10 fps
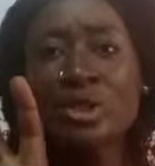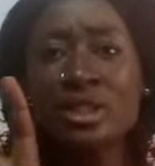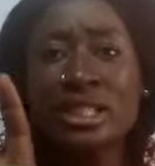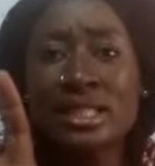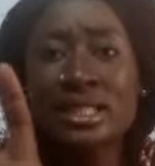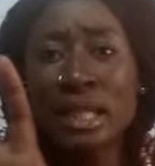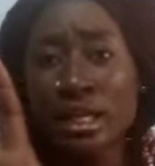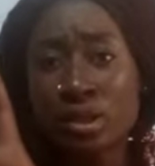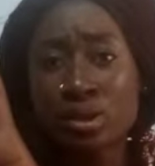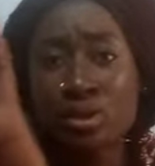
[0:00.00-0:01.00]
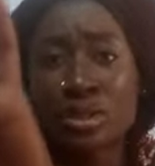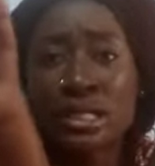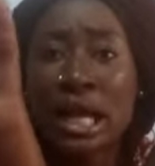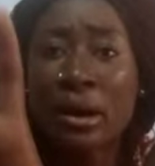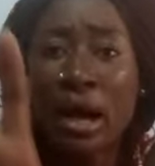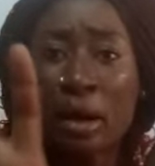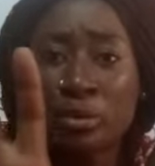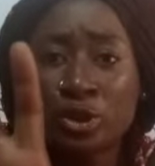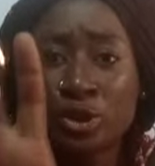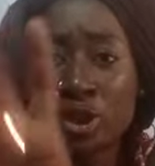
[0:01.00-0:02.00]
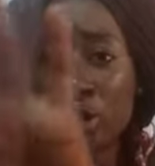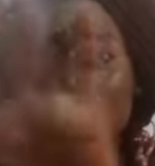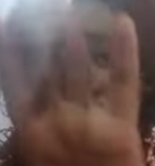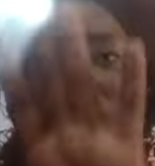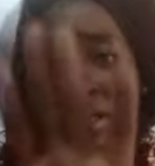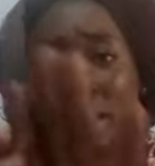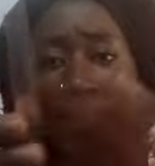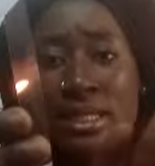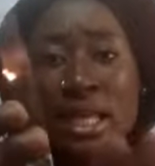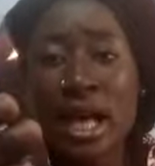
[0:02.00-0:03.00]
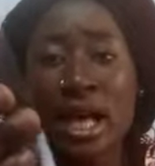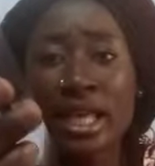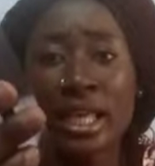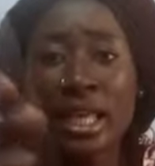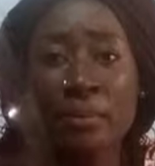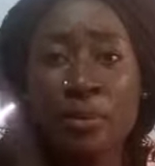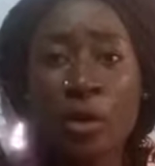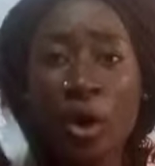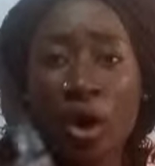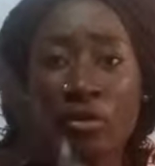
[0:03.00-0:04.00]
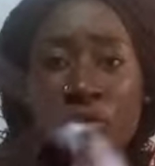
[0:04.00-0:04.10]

So this next tools now I'll be showing you is hip curve.